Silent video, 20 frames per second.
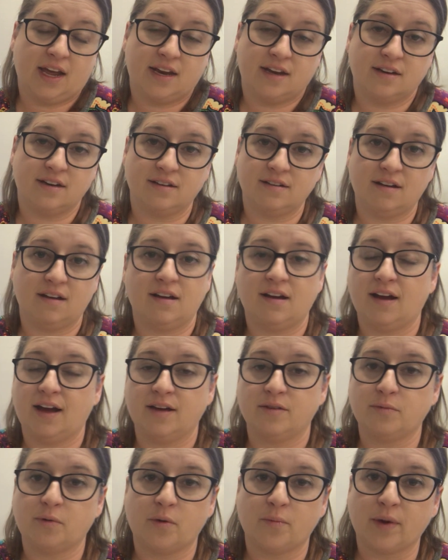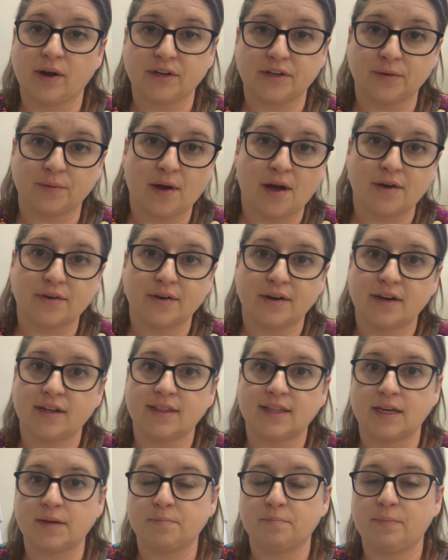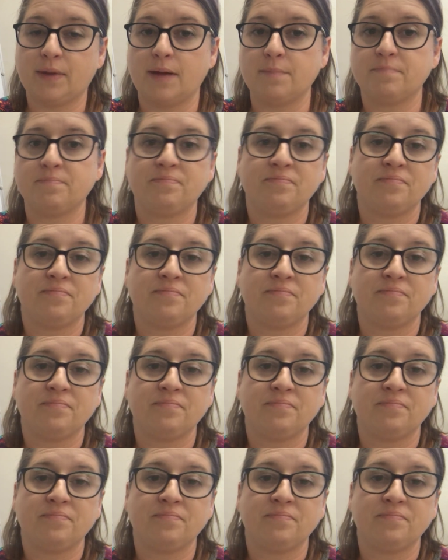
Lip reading: and I won't mark it wrong or anything, but